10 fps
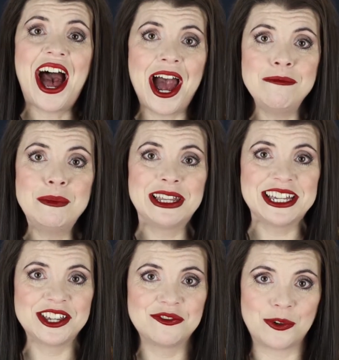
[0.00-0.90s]
I'm
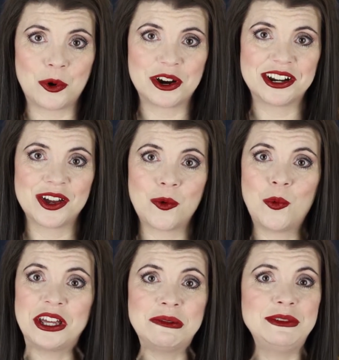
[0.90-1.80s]
Melissa Ford.
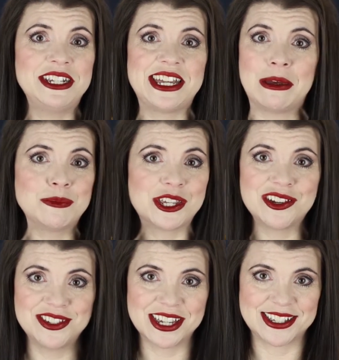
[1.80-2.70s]
Welcome to Damsel
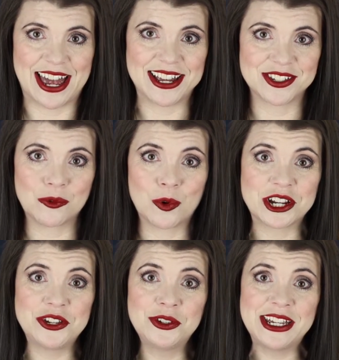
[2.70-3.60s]
of Success, where
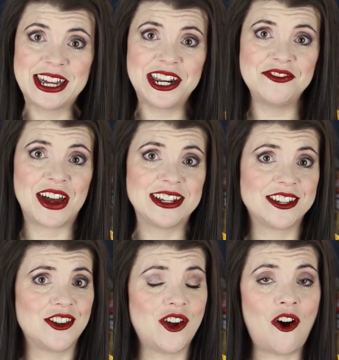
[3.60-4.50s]
you can get advice
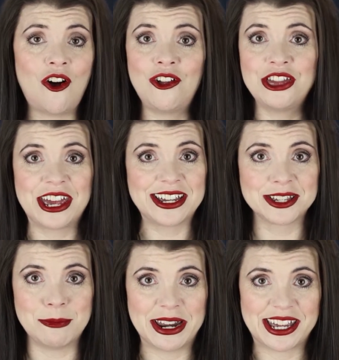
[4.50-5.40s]
on all
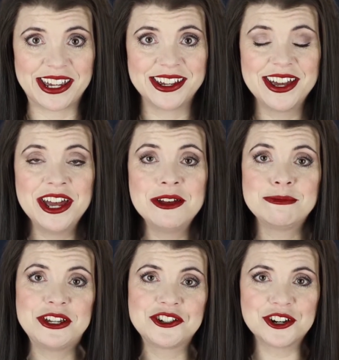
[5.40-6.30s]
things money.
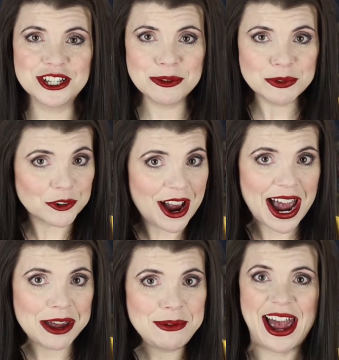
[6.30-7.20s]
Be sure to
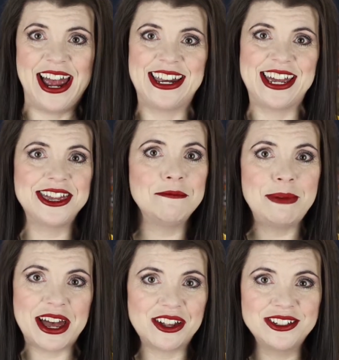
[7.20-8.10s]
subscribe and hit the
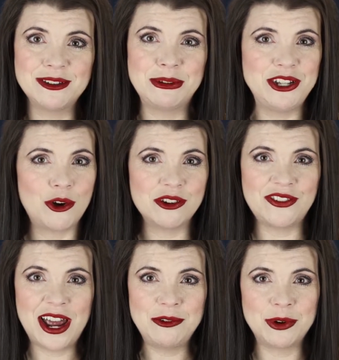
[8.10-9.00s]
bell to be
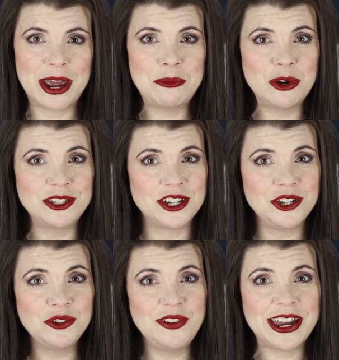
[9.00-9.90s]
notified when I post a
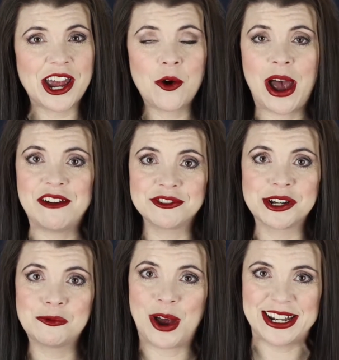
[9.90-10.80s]
new video every
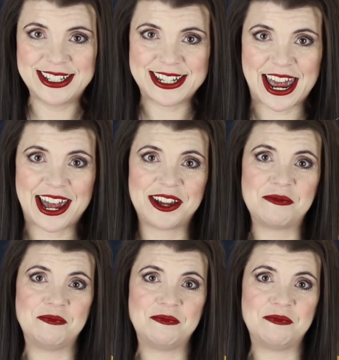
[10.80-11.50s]
Wednesday.